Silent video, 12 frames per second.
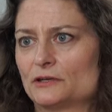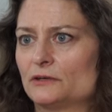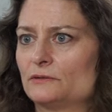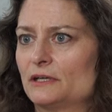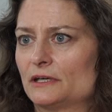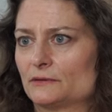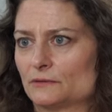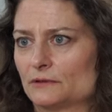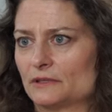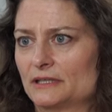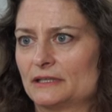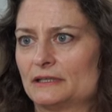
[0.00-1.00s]
and Code dot
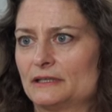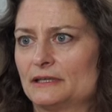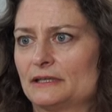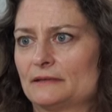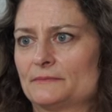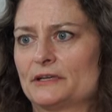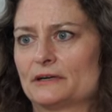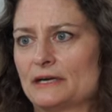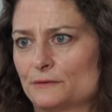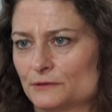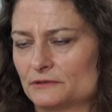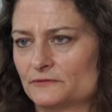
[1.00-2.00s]
org and um, their
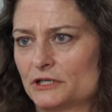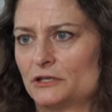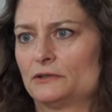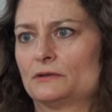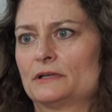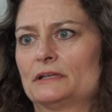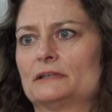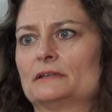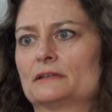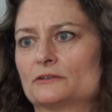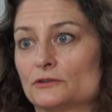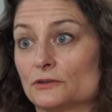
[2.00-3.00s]
Hour of Code
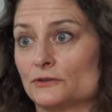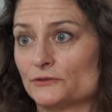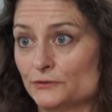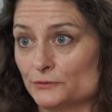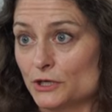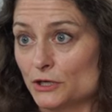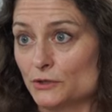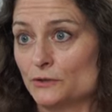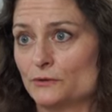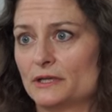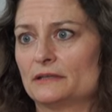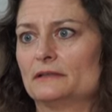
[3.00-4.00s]
and Girls Who
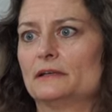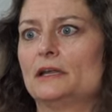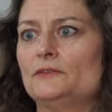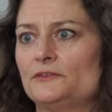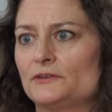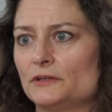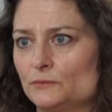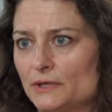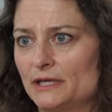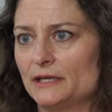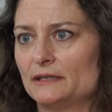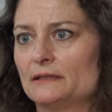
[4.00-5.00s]
Code and N C
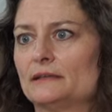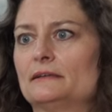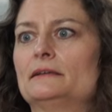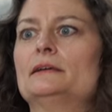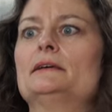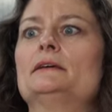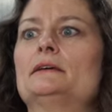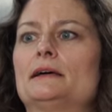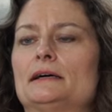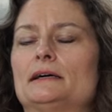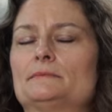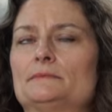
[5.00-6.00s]
W I T and
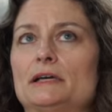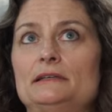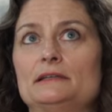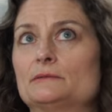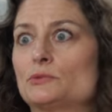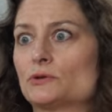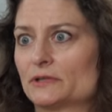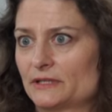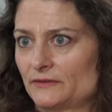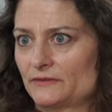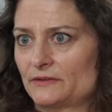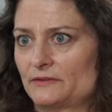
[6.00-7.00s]
um, Anita Borg
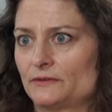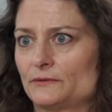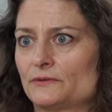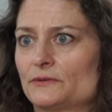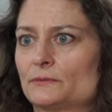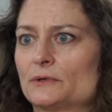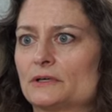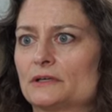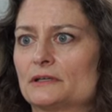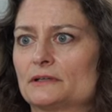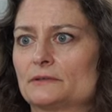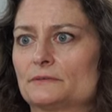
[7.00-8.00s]
Institute. So
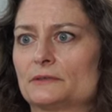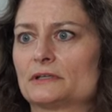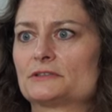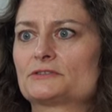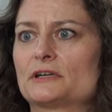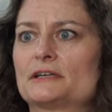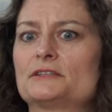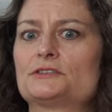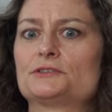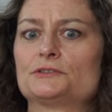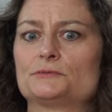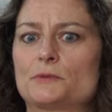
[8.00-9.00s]
we're, we're trying
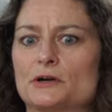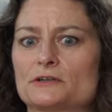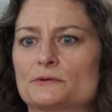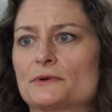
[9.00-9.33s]
to partner